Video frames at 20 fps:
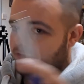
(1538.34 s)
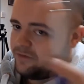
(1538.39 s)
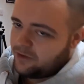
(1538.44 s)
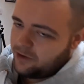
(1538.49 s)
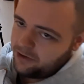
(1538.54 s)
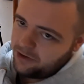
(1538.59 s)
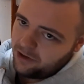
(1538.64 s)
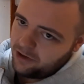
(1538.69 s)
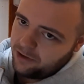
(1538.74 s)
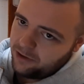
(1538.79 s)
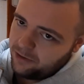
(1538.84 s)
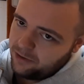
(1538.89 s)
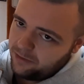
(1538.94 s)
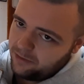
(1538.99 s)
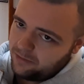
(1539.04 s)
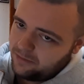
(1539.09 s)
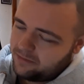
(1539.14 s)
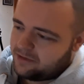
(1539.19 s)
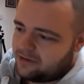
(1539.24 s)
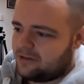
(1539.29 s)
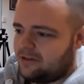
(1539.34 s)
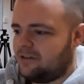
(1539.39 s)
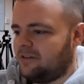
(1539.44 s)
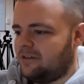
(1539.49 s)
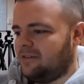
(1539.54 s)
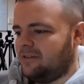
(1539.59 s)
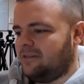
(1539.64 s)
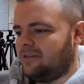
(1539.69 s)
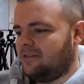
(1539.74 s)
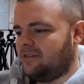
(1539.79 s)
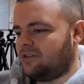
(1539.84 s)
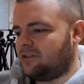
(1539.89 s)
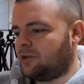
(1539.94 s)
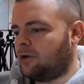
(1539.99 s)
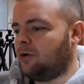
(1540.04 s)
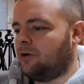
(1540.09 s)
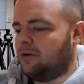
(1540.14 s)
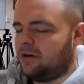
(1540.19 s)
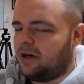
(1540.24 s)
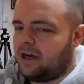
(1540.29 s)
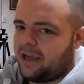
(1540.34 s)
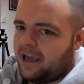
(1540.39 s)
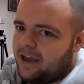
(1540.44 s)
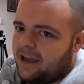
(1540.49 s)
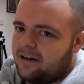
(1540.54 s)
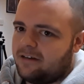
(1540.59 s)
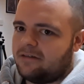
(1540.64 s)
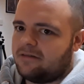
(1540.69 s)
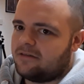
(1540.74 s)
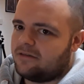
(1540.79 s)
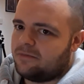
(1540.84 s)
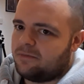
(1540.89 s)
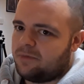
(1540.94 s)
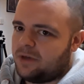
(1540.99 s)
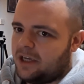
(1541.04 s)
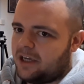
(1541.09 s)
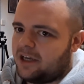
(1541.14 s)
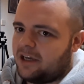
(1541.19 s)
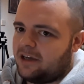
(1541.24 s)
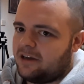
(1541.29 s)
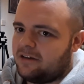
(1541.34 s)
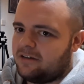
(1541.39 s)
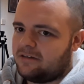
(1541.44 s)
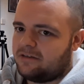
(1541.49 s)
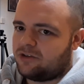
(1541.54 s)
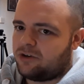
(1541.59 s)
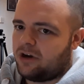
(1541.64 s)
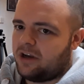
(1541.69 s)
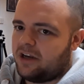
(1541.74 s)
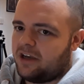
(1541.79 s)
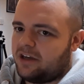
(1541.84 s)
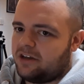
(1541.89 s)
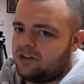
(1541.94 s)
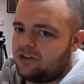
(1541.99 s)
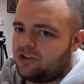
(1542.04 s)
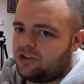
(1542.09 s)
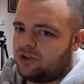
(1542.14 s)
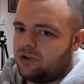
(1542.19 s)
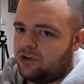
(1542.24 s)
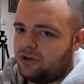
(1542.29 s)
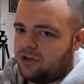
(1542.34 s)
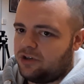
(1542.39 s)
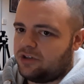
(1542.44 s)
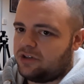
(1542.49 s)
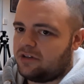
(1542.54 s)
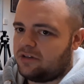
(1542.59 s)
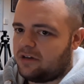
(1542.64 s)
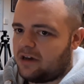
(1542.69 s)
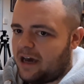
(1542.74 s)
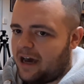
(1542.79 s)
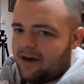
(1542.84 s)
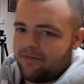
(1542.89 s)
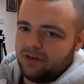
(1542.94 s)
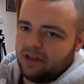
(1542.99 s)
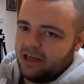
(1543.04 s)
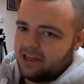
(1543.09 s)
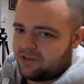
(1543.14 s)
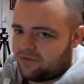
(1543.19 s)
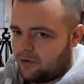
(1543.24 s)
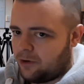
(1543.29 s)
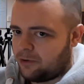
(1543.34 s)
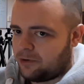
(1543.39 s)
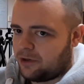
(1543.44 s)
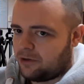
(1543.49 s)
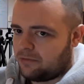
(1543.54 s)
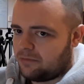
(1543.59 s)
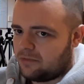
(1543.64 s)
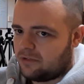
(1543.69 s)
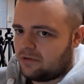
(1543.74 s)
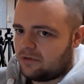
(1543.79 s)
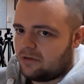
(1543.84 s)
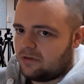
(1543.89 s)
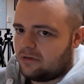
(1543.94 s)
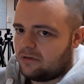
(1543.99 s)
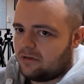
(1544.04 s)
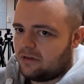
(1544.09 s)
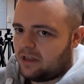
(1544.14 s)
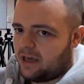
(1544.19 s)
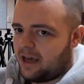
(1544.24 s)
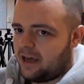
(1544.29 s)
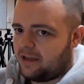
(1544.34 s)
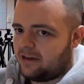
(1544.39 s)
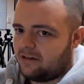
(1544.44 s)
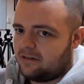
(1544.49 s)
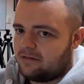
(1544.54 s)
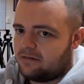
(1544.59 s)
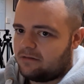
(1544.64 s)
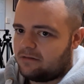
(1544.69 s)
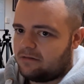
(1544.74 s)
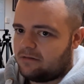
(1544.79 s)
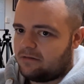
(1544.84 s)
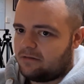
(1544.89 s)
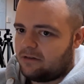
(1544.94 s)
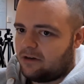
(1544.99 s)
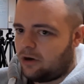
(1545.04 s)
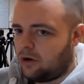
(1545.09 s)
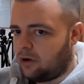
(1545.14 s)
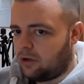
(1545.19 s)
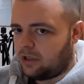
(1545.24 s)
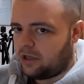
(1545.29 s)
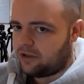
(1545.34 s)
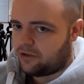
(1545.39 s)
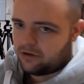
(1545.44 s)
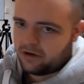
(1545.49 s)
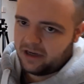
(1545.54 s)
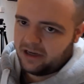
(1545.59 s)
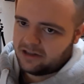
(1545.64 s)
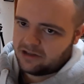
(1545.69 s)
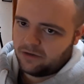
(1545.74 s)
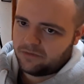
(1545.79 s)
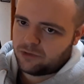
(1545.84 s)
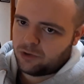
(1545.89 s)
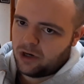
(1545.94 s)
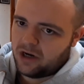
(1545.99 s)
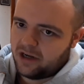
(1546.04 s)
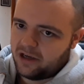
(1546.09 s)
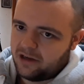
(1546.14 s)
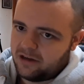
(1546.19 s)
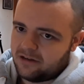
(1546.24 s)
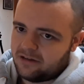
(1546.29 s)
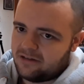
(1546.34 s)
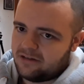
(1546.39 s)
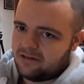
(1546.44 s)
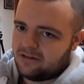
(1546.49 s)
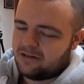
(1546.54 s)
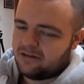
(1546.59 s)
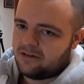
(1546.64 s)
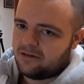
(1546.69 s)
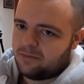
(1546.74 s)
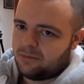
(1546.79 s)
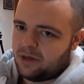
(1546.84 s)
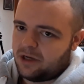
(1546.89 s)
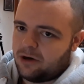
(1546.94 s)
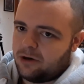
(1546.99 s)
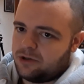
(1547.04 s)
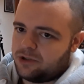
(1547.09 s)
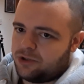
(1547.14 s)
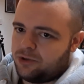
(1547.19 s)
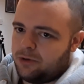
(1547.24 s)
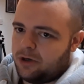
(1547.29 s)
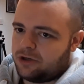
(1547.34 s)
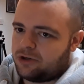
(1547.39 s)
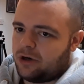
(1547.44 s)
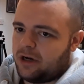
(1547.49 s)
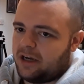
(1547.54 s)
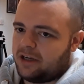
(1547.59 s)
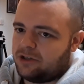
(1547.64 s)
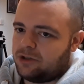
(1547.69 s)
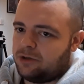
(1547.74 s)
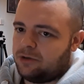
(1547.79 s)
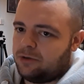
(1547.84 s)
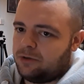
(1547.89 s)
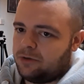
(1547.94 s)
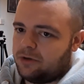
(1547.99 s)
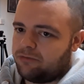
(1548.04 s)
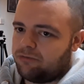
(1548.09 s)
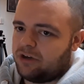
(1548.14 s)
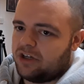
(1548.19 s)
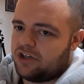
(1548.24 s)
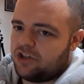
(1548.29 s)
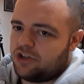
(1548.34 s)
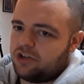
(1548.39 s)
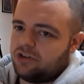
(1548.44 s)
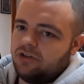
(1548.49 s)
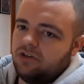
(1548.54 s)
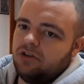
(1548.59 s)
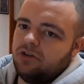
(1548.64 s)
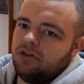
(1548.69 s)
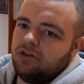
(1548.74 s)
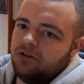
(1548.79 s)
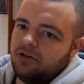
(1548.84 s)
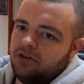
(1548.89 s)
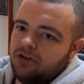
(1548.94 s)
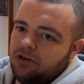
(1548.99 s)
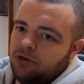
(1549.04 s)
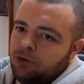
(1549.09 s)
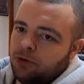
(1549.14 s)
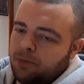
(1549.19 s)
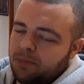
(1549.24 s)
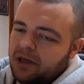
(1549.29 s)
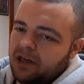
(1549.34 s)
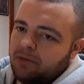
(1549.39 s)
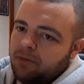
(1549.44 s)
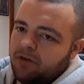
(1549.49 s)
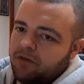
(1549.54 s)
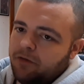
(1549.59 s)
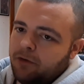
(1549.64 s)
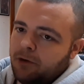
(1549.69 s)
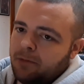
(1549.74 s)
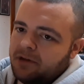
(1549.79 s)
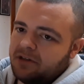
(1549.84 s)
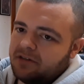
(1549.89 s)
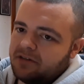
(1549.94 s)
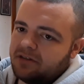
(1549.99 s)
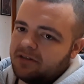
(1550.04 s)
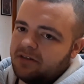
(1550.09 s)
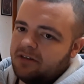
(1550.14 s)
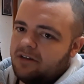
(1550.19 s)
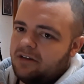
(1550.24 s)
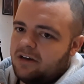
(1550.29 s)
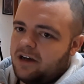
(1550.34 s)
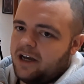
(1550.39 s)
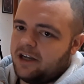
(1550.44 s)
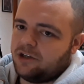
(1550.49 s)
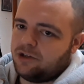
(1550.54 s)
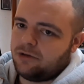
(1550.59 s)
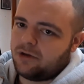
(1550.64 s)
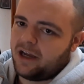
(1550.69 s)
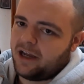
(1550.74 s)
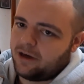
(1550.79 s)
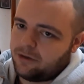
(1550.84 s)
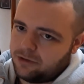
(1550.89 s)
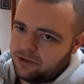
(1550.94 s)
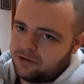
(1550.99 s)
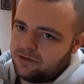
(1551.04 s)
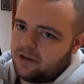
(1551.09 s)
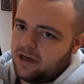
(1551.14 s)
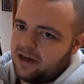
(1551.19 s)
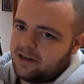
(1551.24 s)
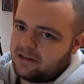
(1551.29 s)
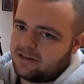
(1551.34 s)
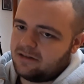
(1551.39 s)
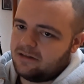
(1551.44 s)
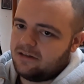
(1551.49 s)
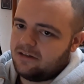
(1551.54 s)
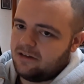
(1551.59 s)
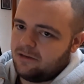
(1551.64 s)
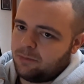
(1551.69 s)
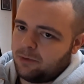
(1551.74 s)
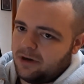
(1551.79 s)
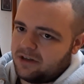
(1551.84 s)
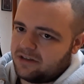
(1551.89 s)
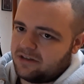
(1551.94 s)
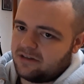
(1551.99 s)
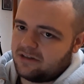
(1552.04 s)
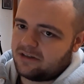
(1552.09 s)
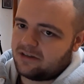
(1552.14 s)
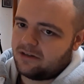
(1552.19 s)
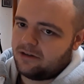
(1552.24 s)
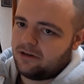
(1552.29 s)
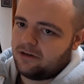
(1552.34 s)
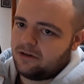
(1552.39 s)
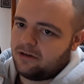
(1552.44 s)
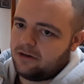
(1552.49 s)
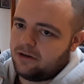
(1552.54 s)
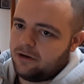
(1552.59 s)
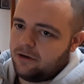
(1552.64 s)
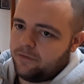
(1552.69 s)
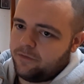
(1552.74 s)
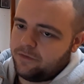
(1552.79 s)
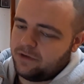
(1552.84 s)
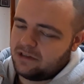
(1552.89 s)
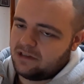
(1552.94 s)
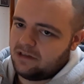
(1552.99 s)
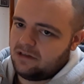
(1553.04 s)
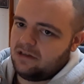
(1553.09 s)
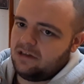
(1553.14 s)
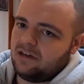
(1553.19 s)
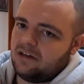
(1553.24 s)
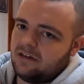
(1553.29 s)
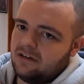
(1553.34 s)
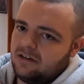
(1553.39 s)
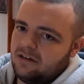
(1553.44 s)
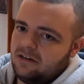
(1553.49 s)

Volume. So again, peaking training should have less volume than all other kinds of training because you are trying to reach your peak performance, and you cannot do that in the presence of fatigue.